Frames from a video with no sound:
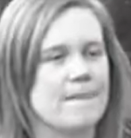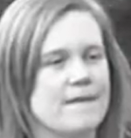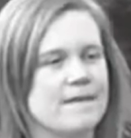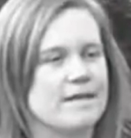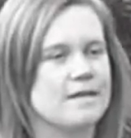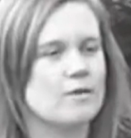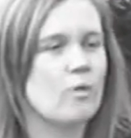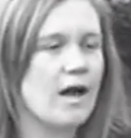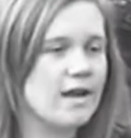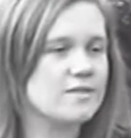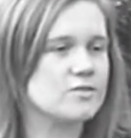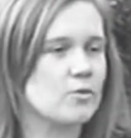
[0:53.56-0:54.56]
that
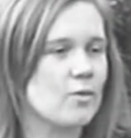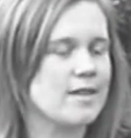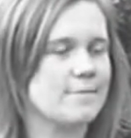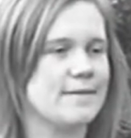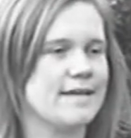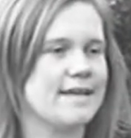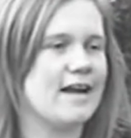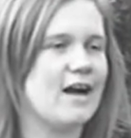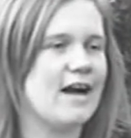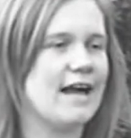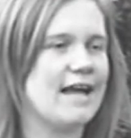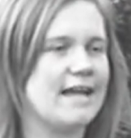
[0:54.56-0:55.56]
weren't in our church
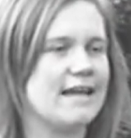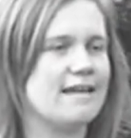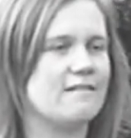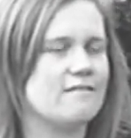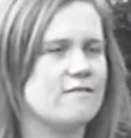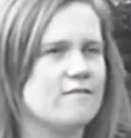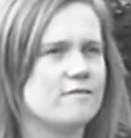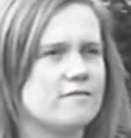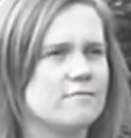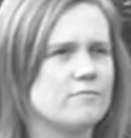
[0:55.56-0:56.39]
communities, to take